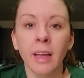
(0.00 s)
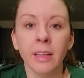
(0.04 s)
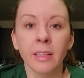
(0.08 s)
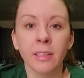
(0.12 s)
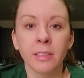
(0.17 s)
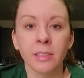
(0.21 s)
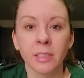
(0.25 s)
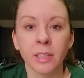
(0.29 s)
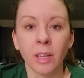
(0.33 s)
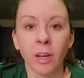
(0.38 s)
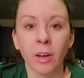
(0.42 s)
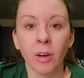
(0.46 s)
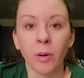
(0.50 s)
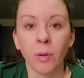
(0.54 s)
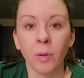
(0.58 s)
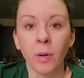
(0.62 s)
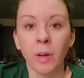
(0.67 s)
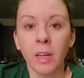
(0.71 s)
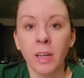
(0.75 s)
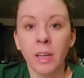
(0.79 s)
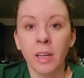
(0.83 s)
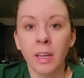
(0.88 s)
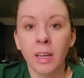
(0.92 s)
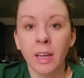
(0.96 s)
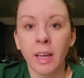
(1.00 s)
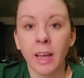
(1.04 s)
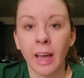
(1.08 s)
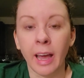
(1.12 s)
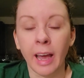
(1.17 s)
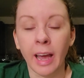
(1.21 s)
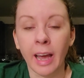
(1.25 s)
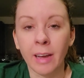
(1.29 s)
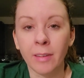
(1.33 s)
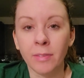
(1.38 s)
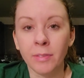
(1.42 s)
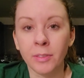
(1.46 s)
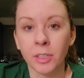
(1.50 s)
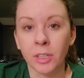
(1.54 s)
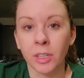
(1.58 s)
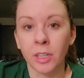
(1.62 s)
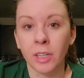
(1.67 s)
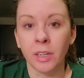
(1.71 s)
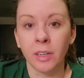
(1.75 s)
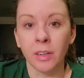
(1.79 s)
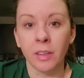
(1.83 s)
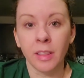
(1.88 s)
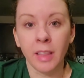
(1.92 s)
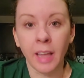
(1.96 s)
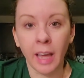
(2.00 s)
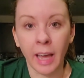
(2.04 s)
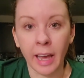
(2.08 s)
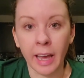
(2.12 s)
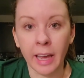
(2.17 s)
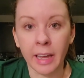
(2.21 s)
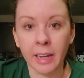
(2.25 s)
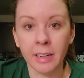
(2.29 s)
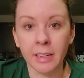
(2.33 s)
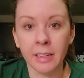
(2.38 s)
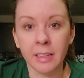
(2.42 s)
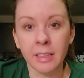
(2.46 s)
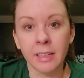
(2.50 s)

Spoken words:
So after that,